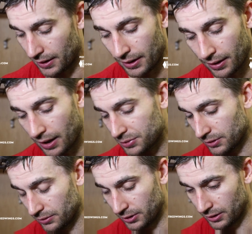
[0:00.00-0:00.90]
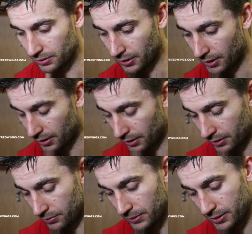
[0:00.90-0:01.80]
Absolutely.
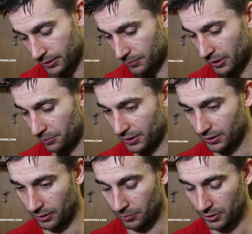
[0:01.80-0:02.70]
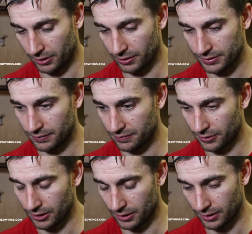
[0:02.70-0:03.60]
We talked about being a little more aggressive
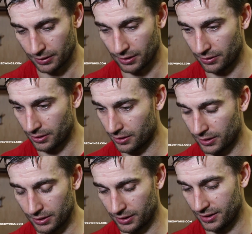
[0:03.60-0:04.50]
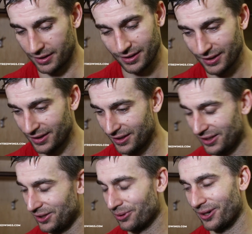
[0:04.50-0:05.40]
down there, and
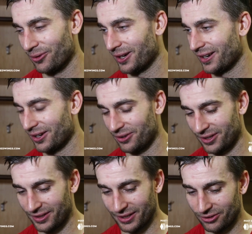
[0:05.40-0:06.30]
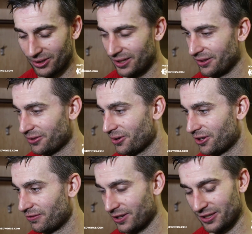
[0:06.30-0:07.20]
he went right down and created a
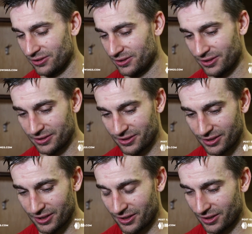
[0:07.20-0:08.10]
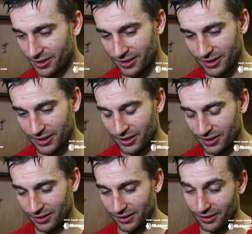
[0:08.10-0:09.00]
turnover, and it was just a
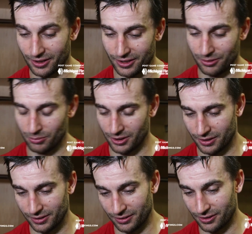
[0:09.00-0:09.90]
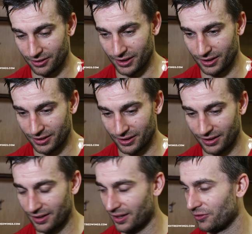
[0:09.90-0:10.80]
little lucky. But you know, I
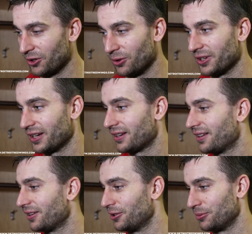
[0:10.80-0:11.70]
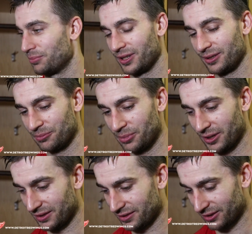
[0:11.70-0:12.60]
did have the whole net, but
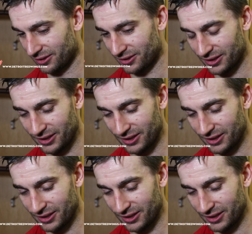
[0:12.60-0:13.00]
I still,